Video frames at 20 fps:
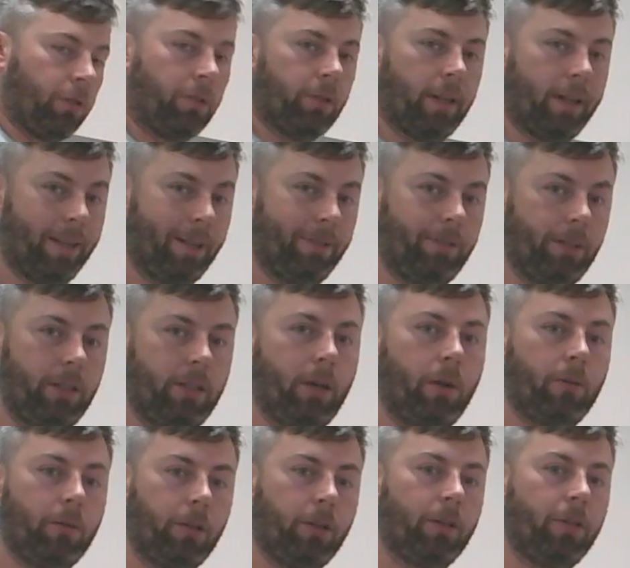to, if you
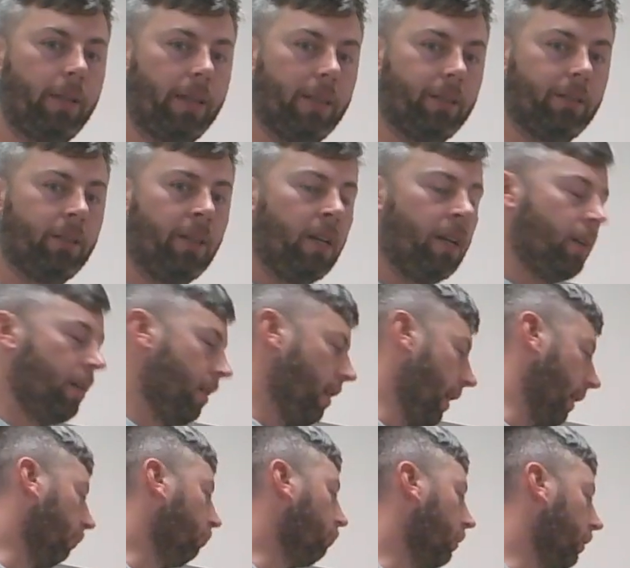don't do this,
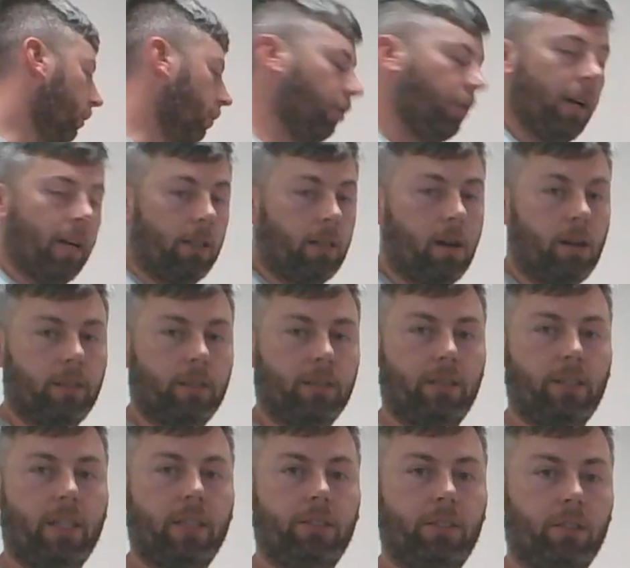it will create
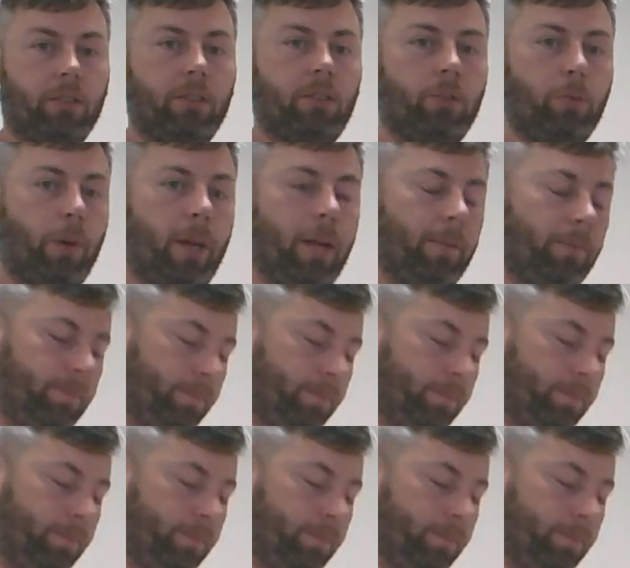condensation sweat.